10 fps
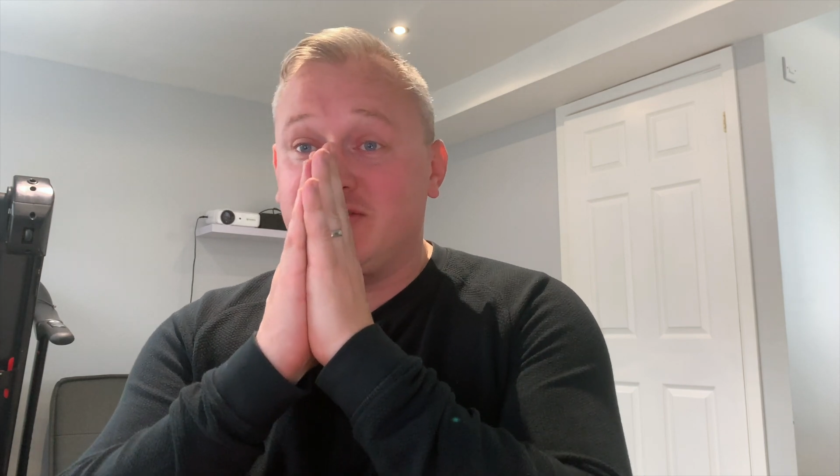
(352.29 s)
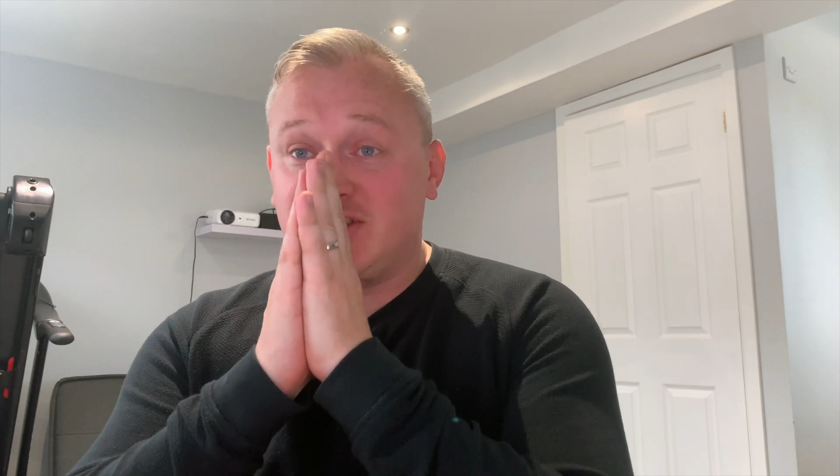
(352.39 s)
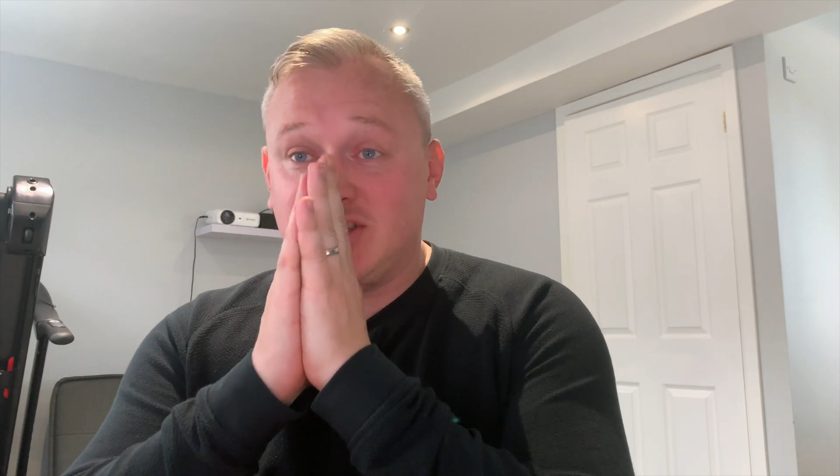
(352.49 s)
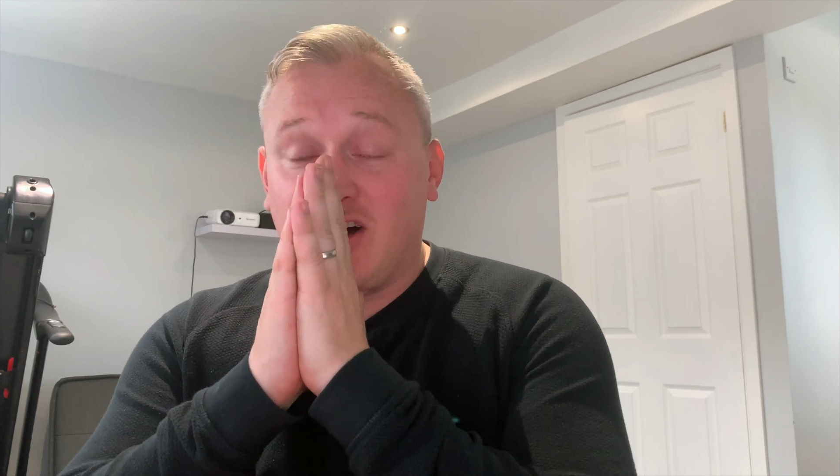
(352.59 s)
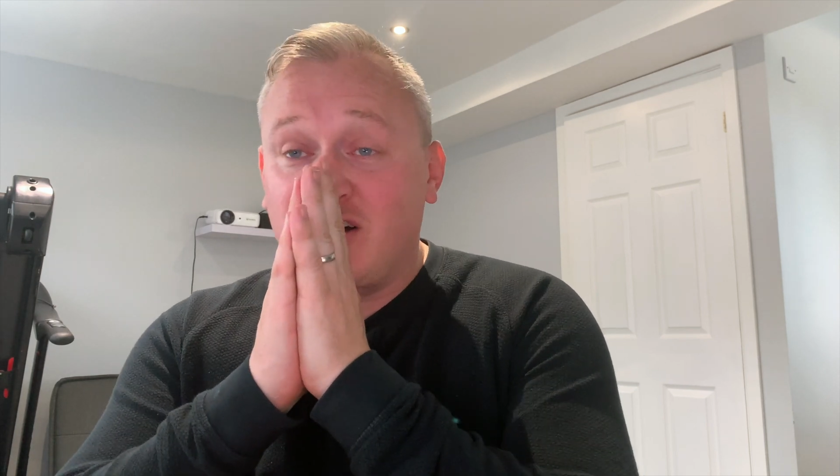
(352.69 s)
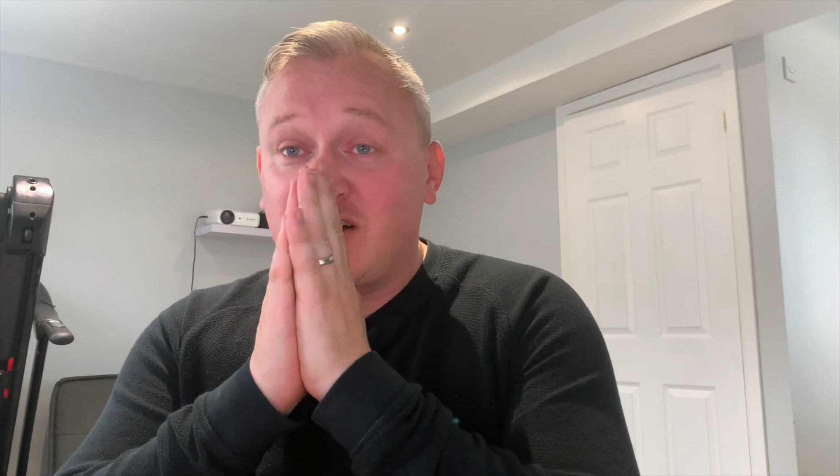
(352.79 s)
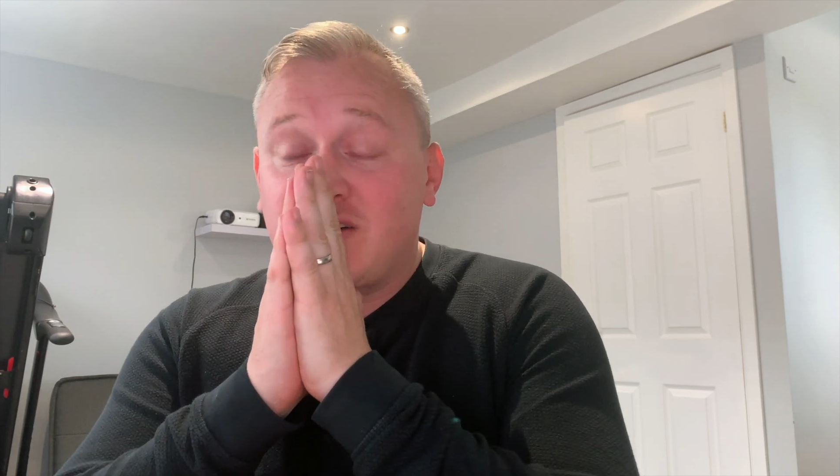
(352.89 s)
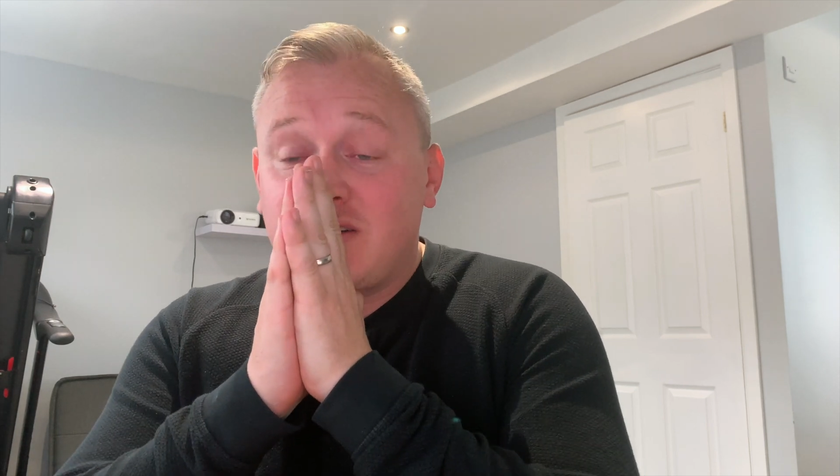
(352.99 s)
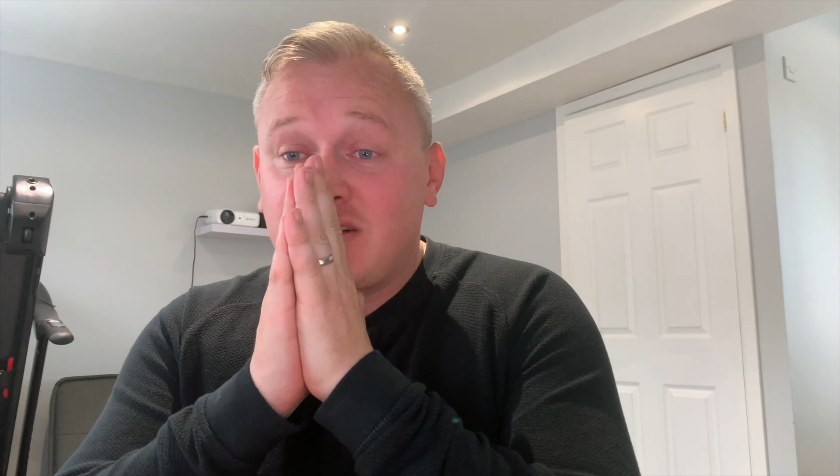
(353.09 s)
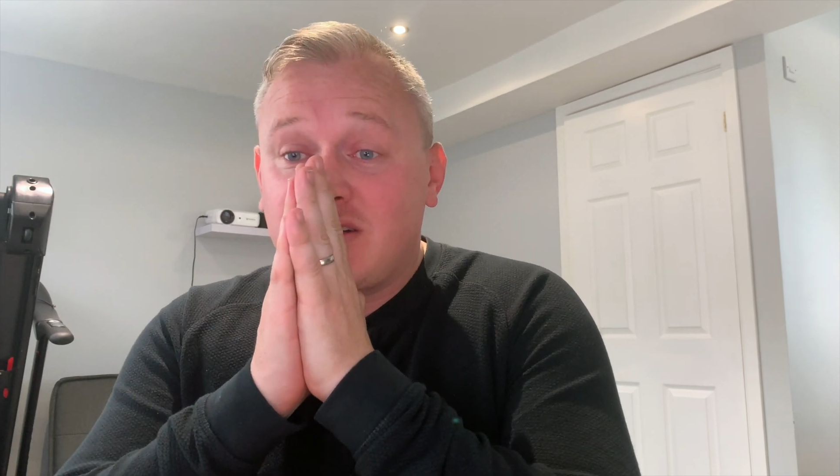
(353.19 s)

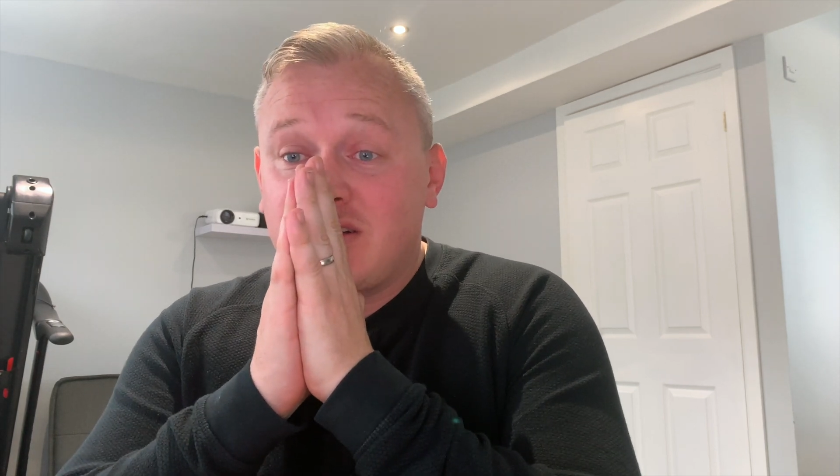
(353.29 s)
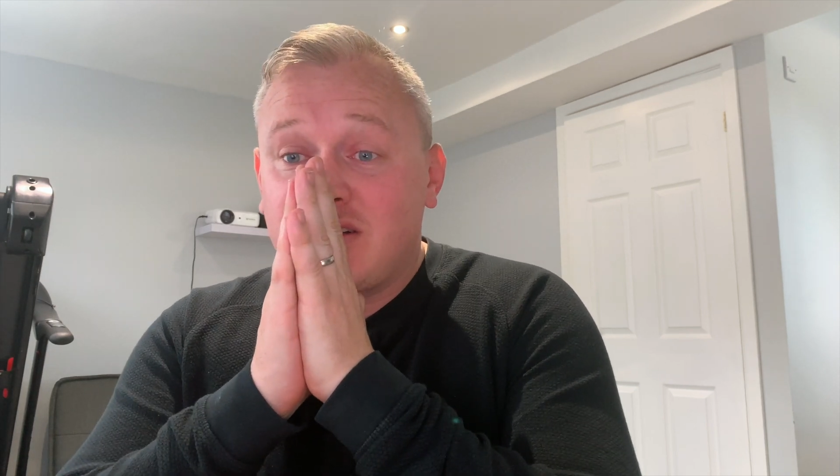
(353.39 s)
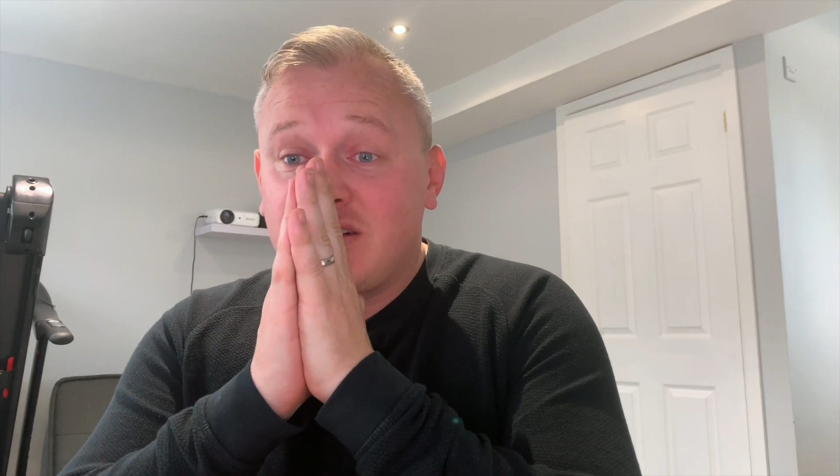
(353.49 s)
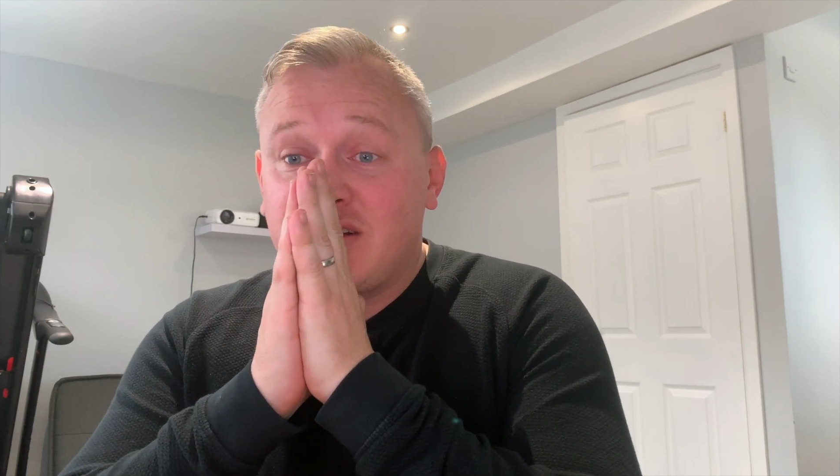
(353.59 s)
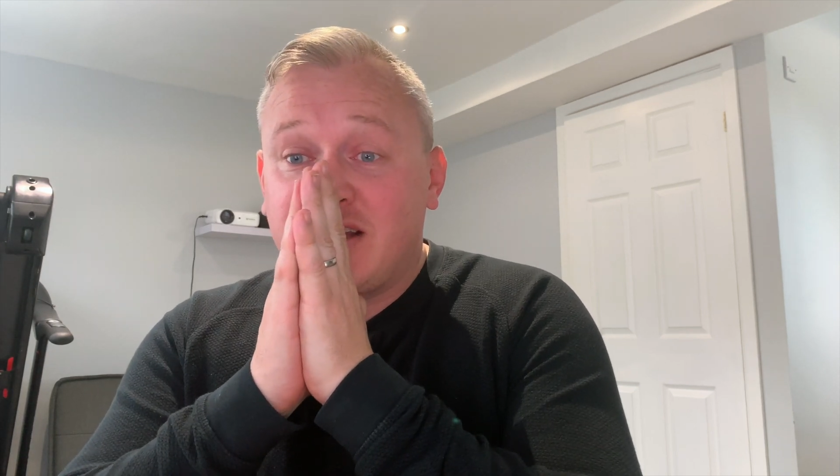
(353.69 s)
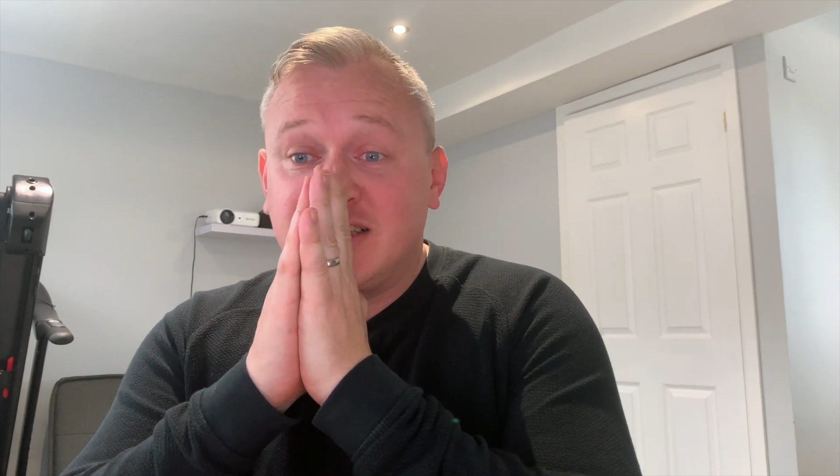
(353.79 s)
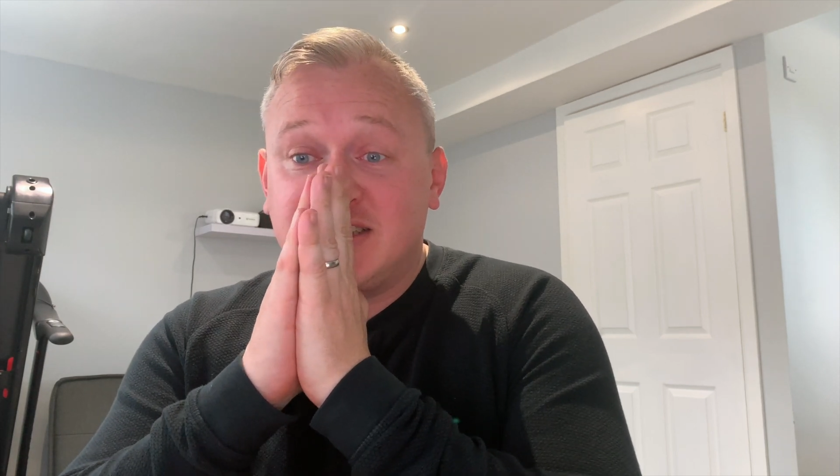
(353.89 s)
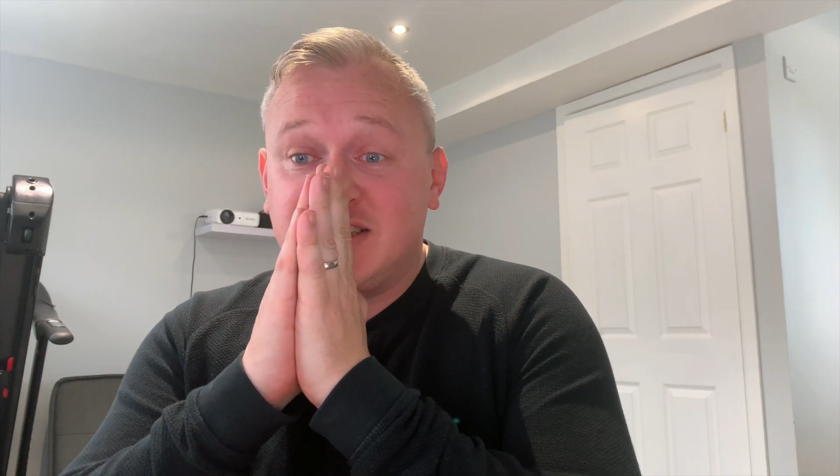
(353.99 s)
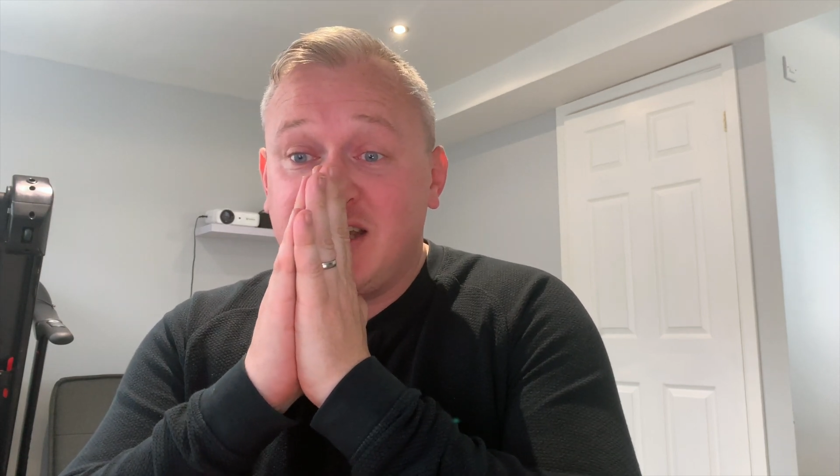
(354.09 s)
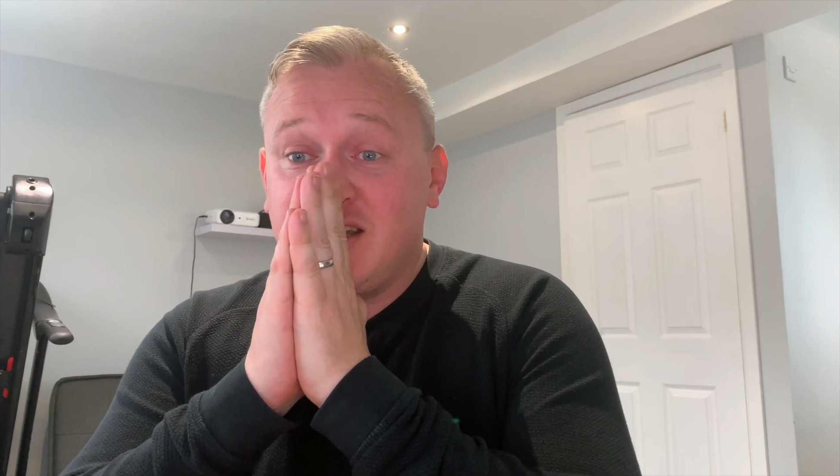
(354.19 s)
song that you
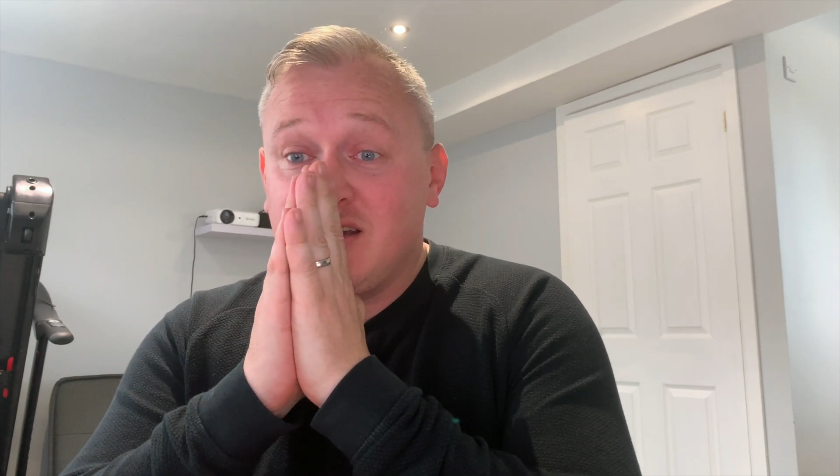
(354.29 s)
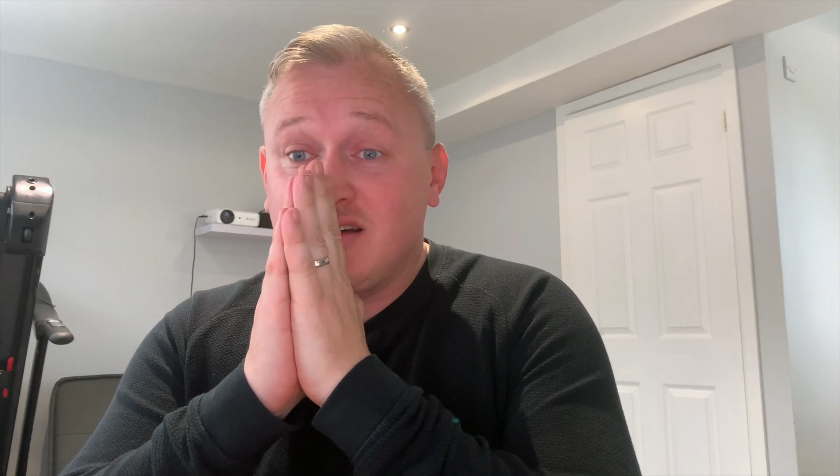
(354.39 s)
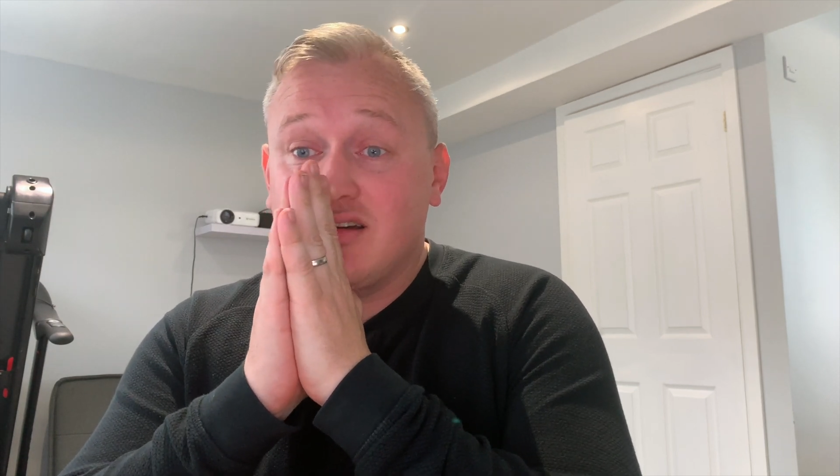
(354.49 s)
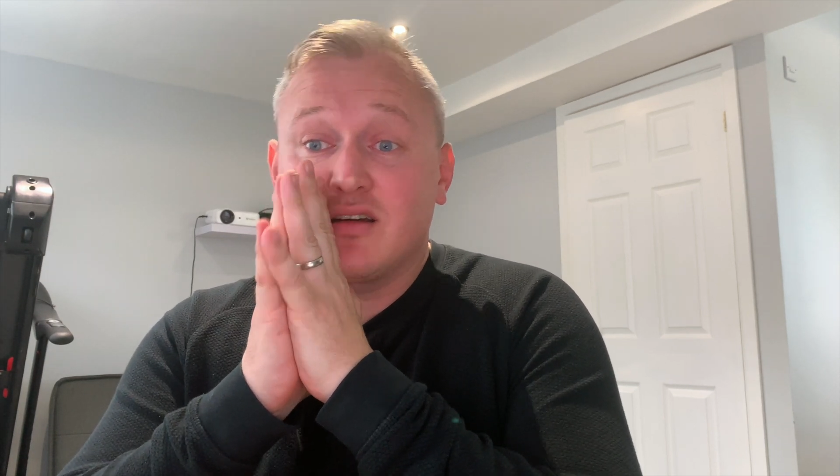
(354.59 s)
sing